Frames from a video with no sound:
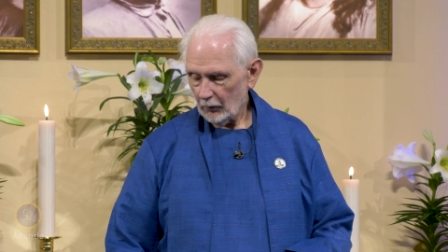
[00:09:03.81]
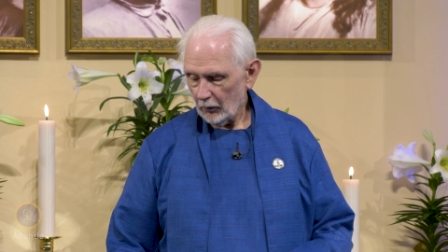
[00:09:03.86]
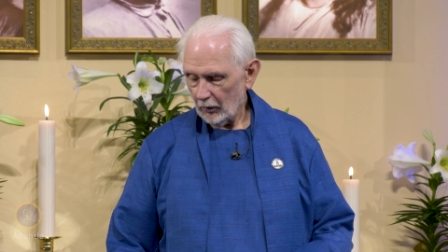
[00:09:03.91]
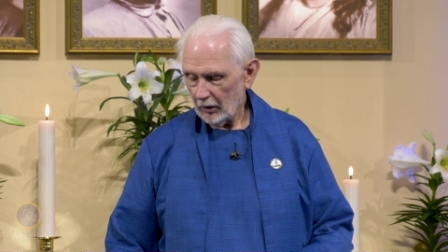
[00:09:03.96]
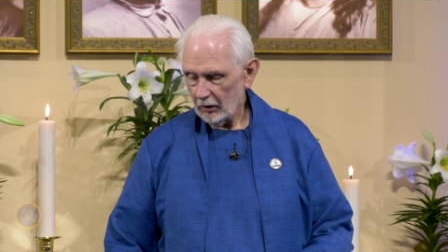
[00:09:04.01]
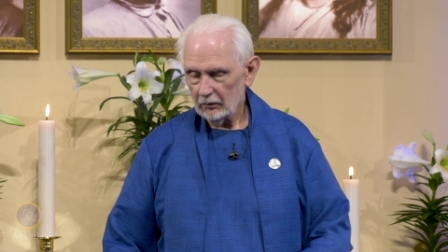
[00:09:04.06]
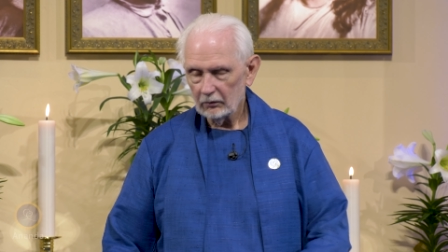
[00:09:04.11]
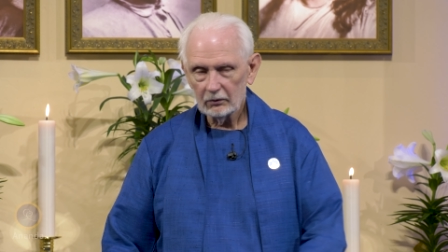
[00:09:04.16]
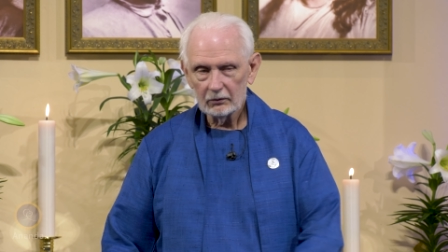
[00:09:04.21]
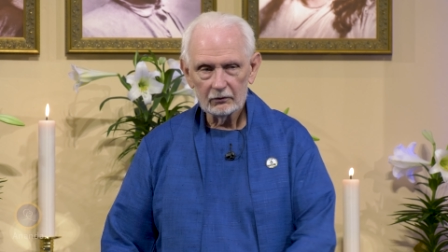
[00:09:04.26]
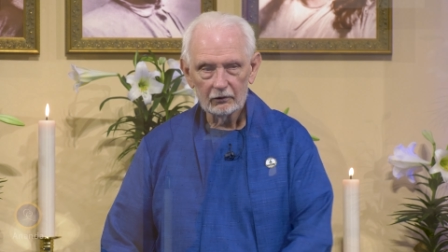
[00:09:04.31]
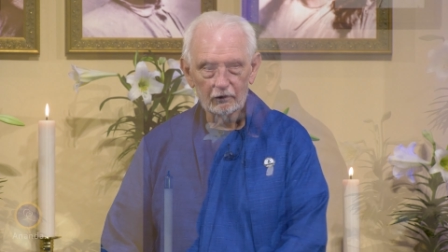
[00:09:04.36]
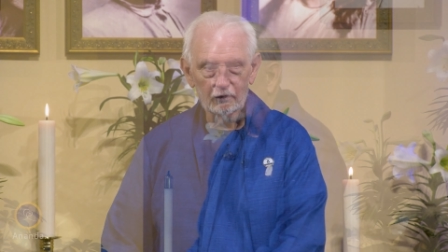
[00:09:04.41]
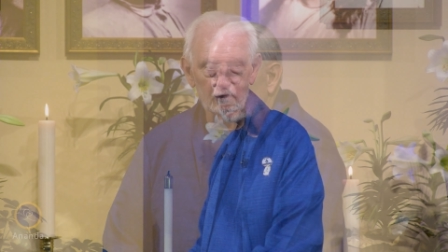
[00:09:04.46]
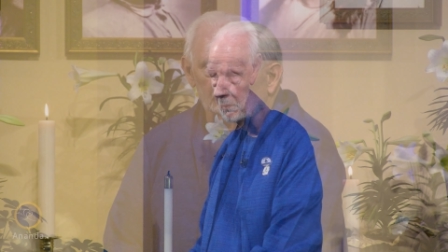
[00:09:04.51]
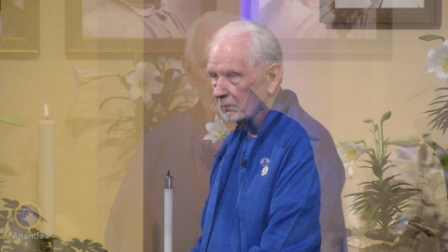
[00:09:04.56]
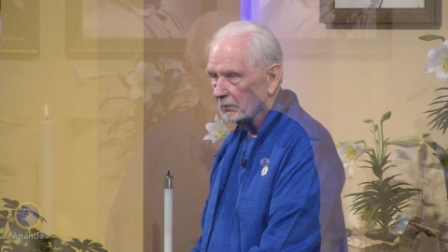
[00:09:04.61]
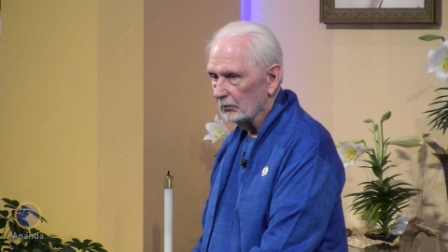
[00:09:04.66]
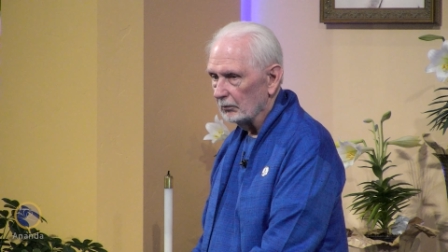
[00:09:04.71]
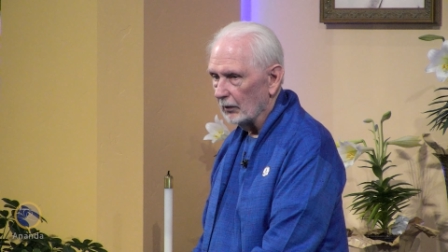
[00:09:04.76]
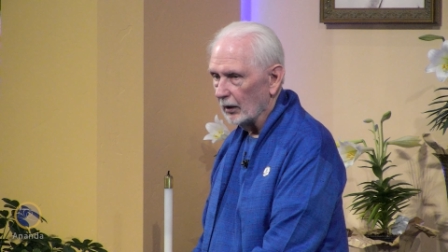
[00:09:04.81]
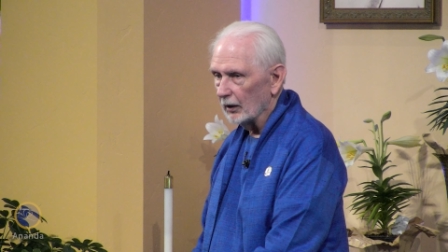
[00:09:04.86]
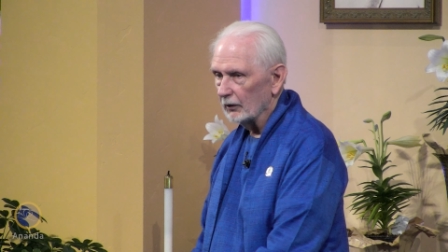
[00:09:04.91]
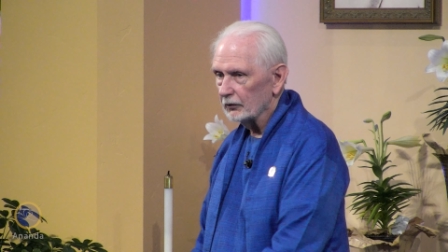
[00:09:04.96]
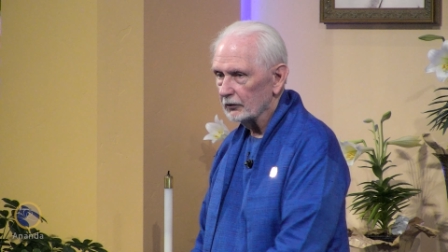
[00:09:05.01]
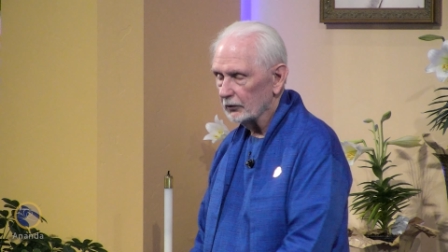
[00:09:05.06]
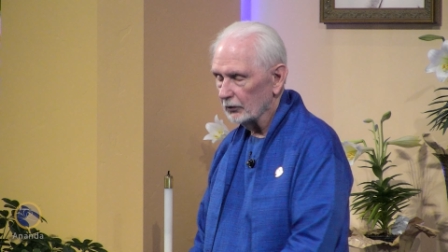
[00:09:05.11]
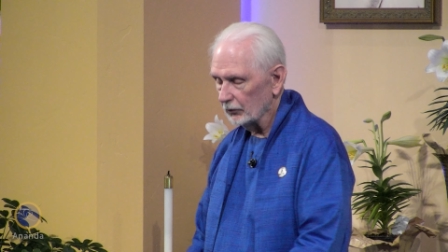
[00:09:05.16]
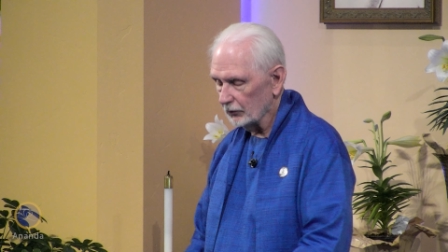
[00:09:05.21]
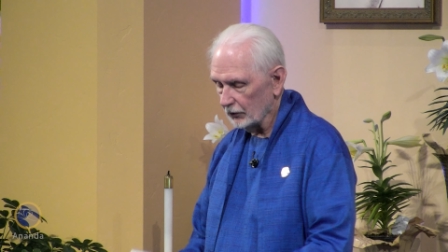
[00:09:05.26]
Well,
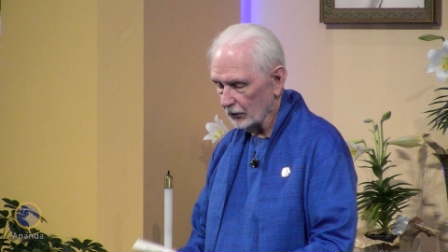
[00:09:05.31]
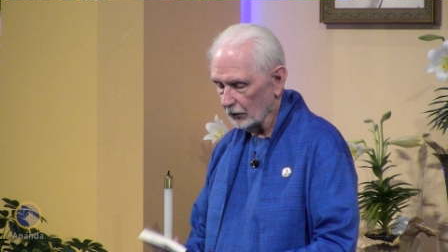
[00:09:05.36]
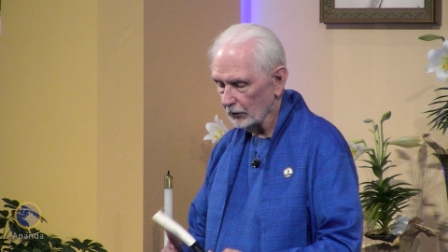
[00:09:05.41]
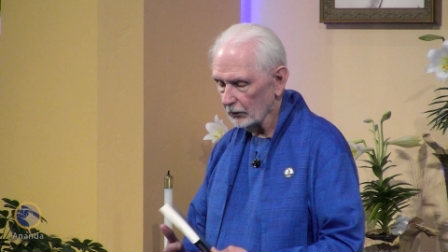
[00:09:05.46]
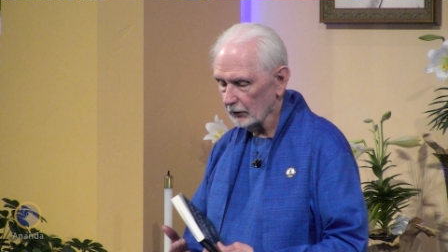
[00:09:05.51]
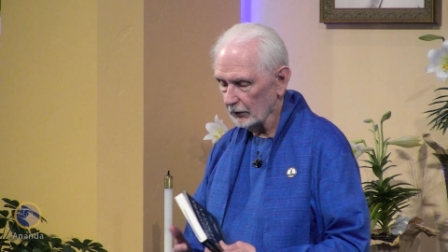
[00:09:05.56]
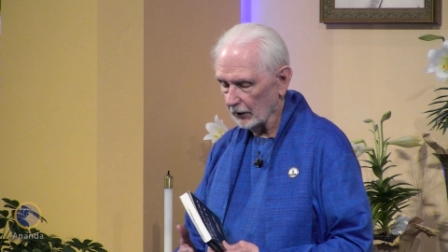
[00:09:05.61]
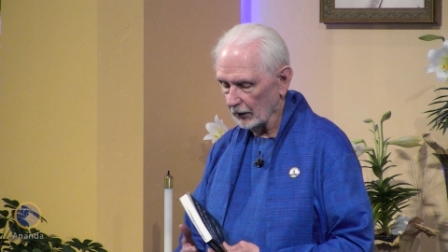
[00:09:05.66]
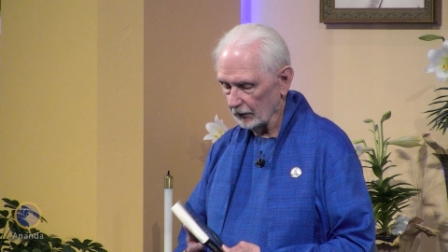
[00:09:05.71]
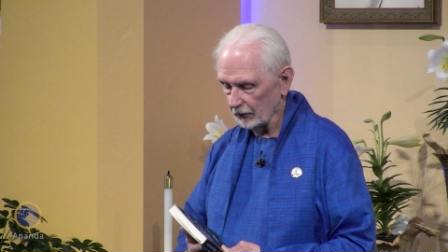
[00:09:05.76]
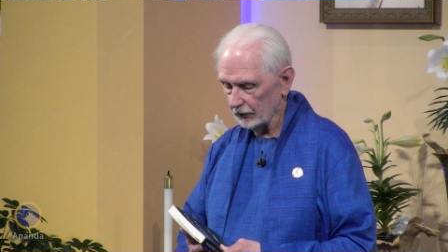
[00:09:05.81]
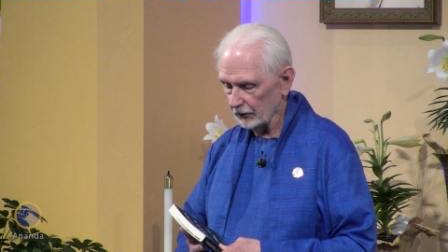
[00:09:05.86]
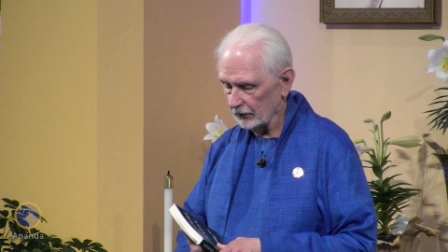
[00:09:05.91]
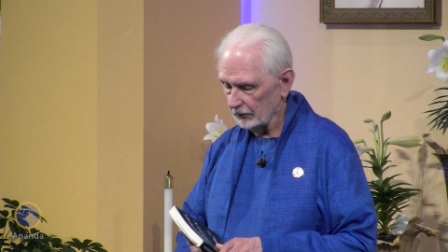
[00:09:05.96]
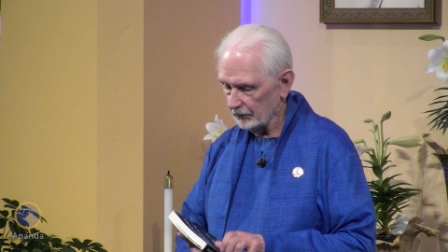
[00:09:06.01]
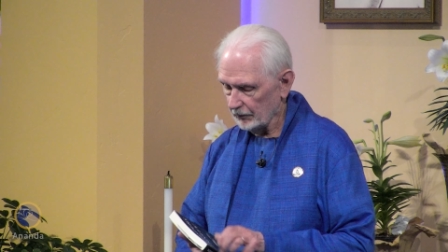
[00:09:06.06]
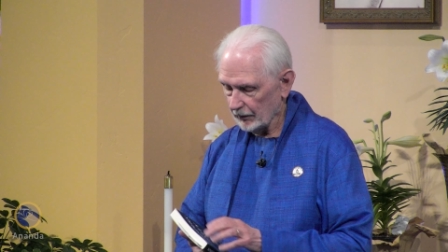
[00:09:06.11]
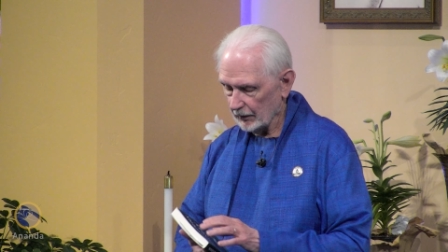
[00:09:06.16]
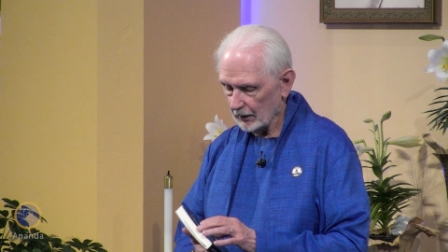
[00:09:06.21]
Master told us.